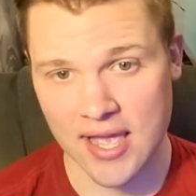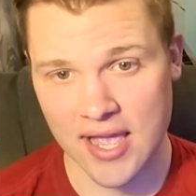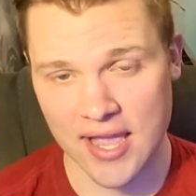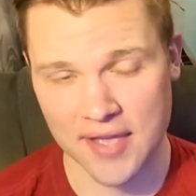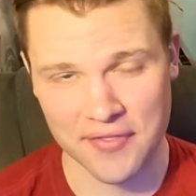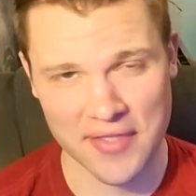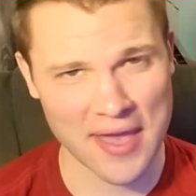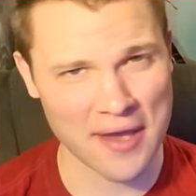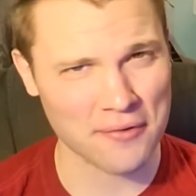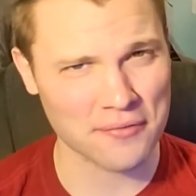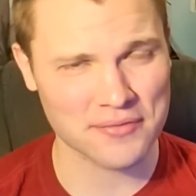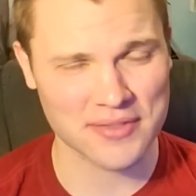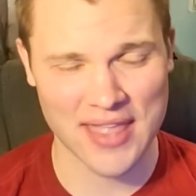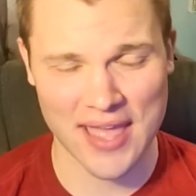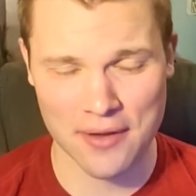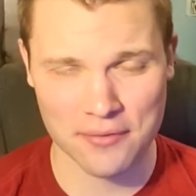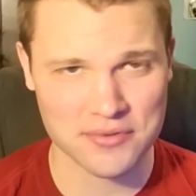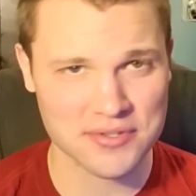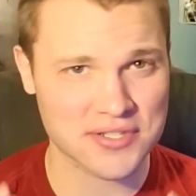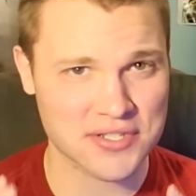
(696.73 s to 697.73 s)
And that
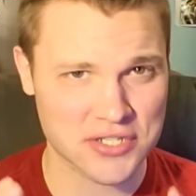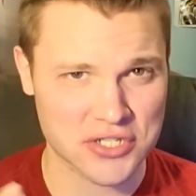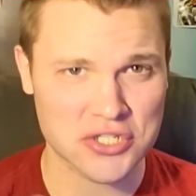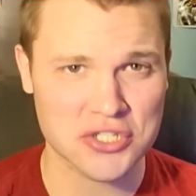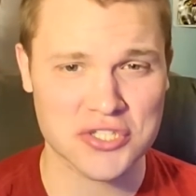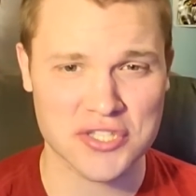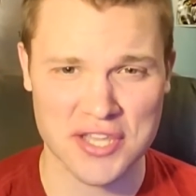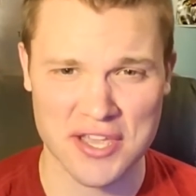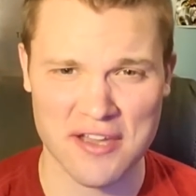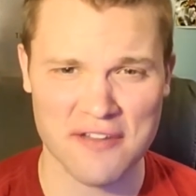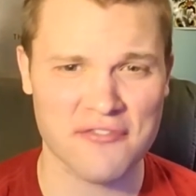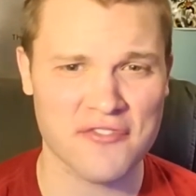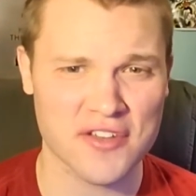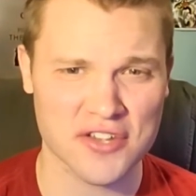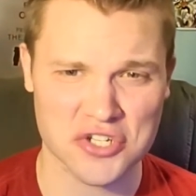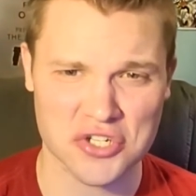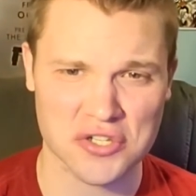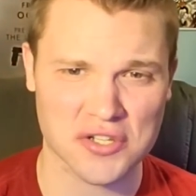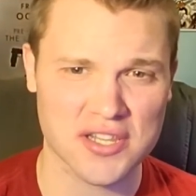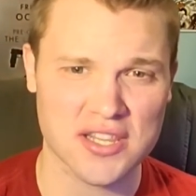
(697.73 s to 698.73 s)
that was just the
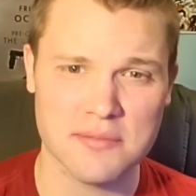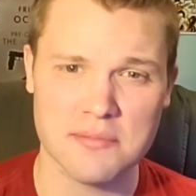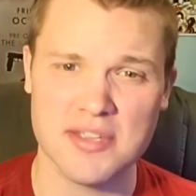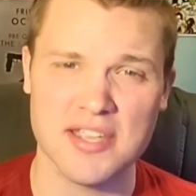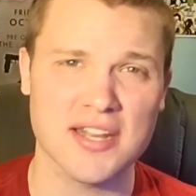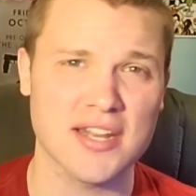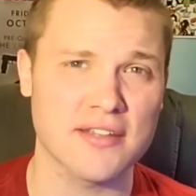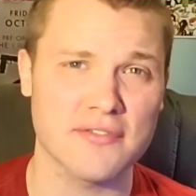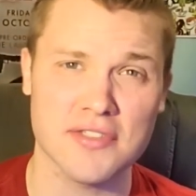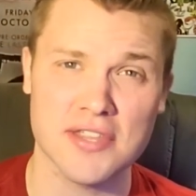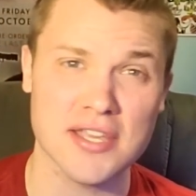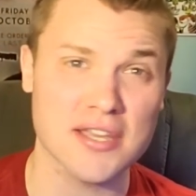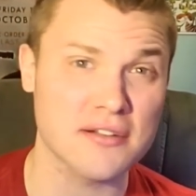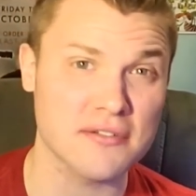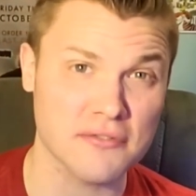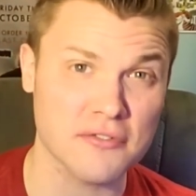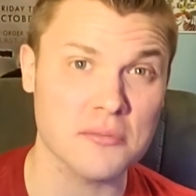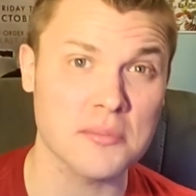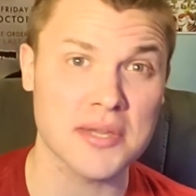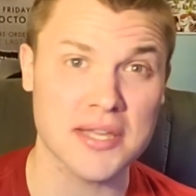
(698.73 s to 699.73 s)
officially the beginning of the
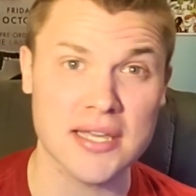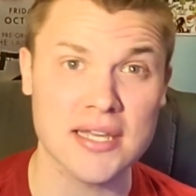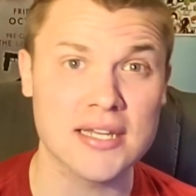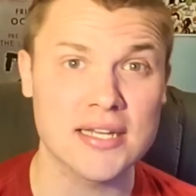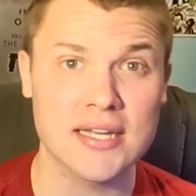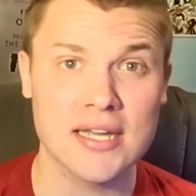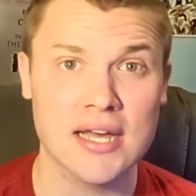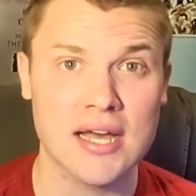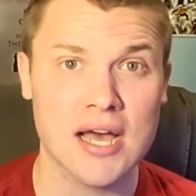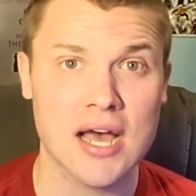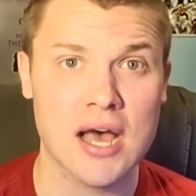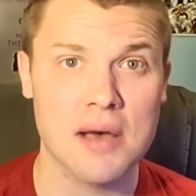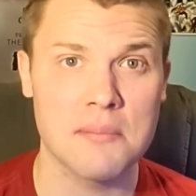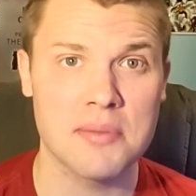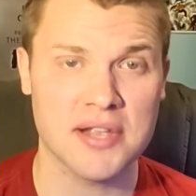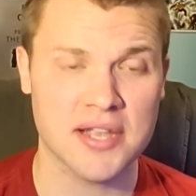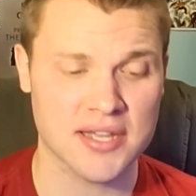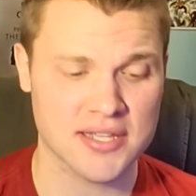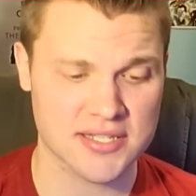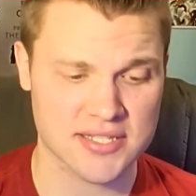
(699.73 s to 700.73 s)
end for me
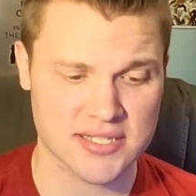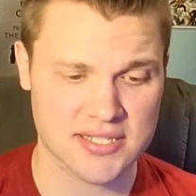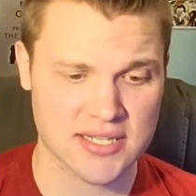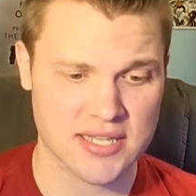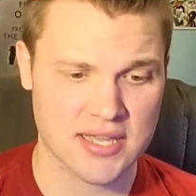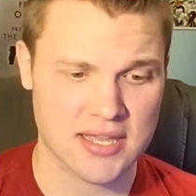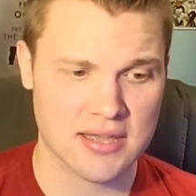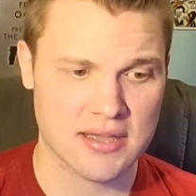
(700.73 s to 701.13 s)
because